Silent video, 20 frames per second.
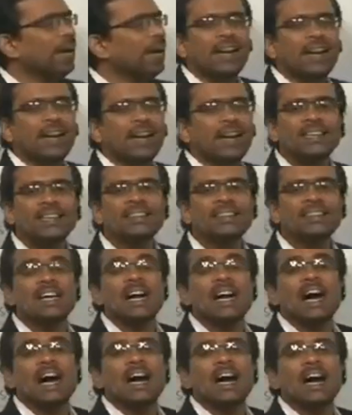there you will get
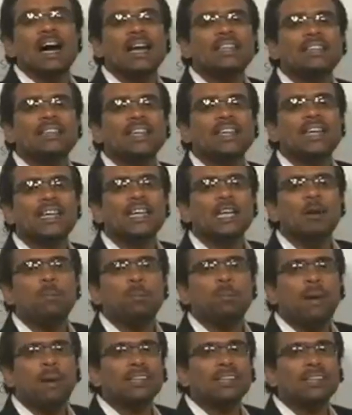as
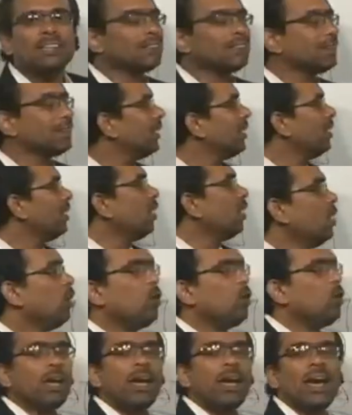HIE plus,
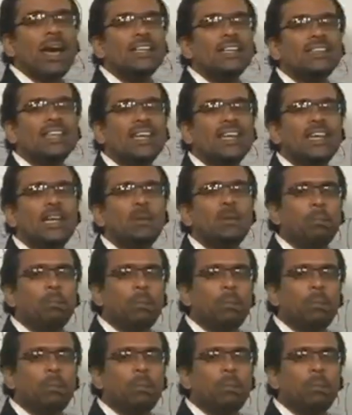okay,